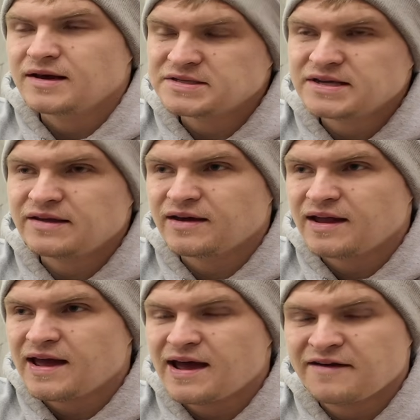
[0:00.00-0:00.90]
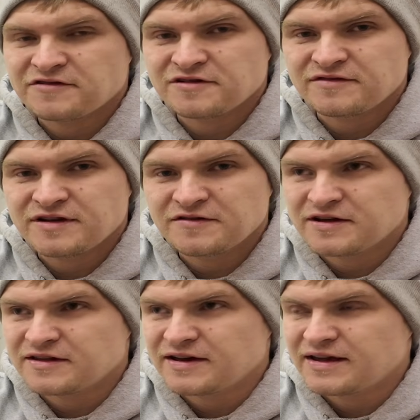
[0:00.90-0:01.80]
I say that after
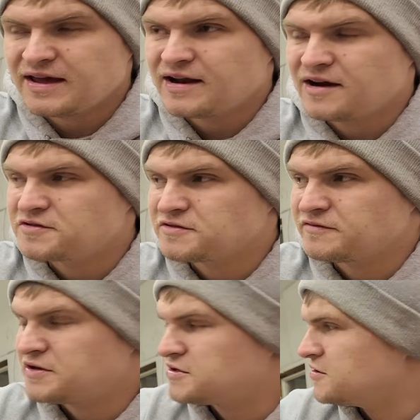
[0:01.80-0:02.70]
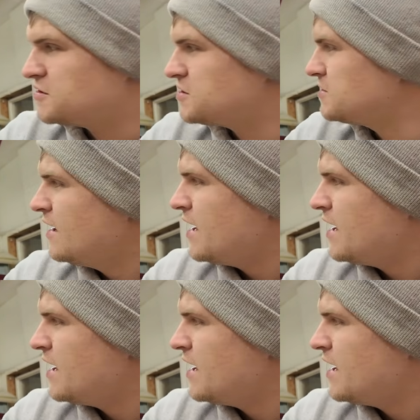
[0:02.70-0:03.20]
doing like 8 hours of research.